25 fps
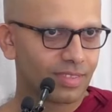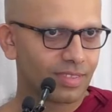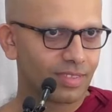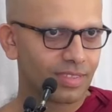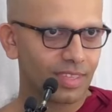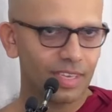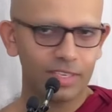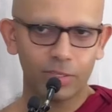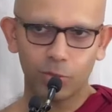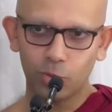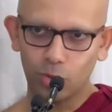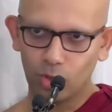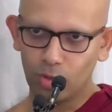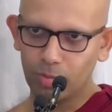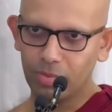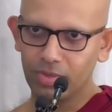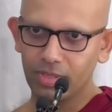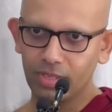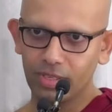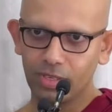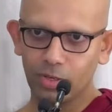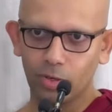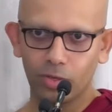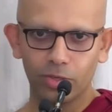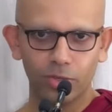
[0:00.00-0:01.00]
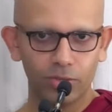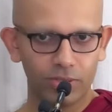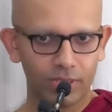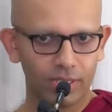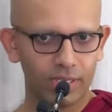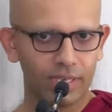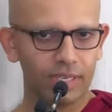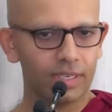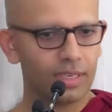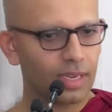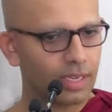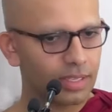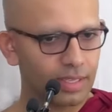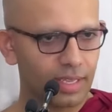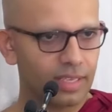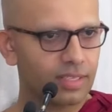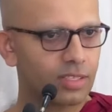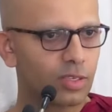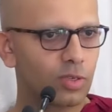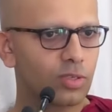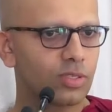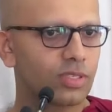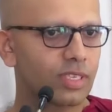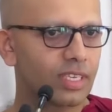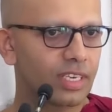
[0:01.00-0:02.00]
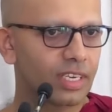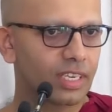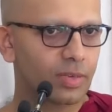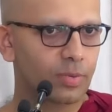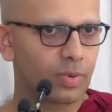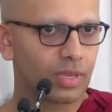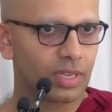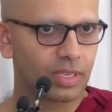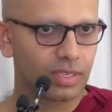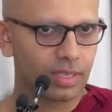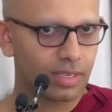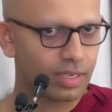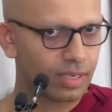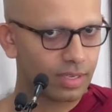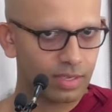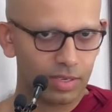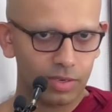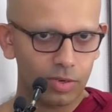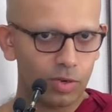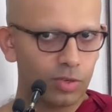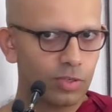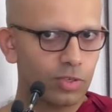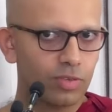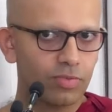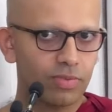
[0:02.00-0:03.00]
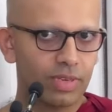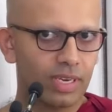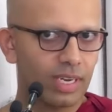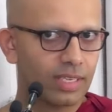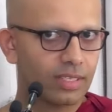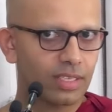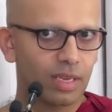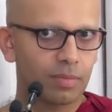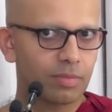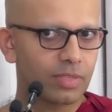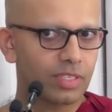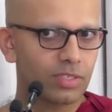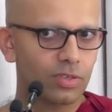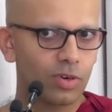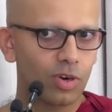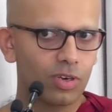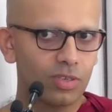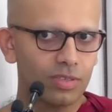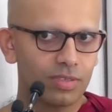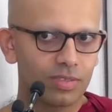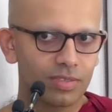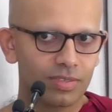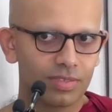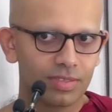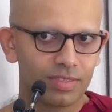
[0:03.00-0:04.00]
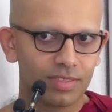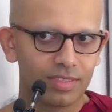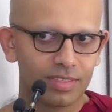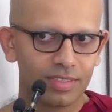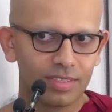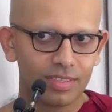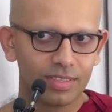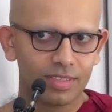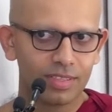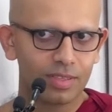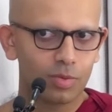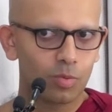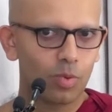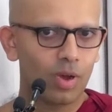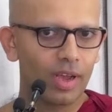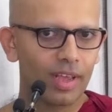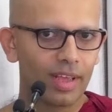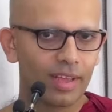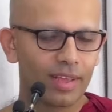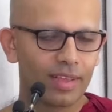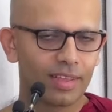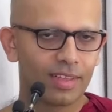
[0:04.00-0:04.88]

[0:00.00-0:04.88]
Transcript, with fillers: then you open the door, you sit in, and there's no steering wheel, don't you feel like something's wrong? Why?